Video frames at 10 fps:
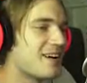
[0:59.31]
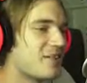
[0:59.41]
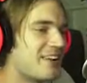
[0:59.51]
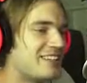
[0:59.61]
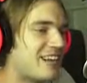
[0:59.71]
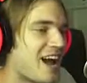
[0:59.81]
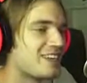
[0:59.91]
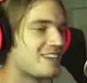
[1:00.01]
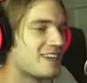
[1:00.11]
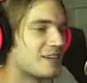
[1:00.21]
a
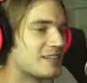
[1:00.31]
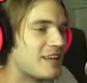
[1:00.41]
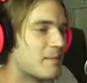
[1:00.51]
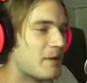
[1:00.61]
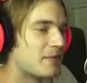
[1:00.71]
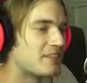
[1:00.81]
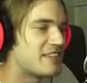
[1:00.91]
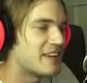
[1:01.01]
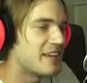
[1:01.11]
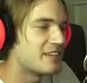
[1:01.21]
fantastic goalkeeping we've
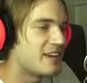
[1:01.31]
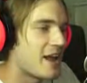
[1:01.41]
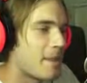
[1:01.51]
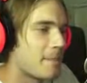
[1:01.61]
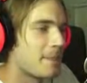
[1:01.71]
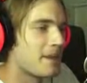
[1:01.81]
seen here today.